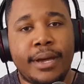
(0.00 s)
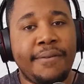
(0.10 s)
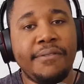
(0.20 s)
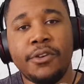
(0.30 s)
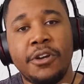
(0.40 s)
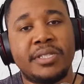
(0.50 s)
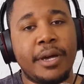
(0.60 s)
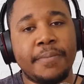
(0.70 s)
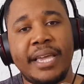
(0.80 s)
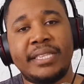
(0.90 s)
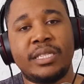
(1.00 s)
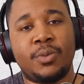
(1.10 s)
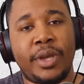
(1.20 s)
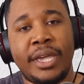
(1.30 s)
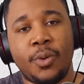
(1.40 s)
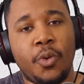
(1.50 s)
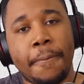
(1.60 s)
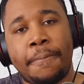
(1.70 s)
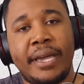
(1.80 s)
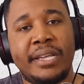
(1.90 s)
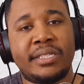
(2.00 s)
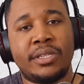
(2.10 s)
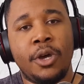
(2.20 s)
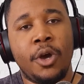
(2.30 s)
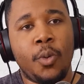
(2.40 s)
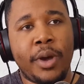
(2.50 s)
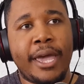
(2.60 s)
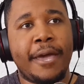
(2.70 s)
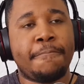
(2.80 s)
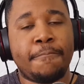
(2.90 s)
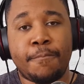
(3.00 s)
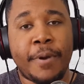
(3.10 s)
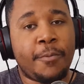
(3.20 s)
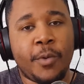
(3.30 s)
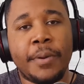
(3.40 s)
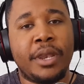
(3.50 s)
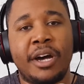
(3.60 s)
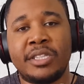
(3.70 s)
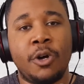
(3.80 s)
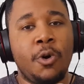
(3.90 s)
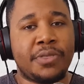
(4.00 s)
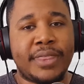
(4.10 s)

I've even heard some cases in the workplace where black women are told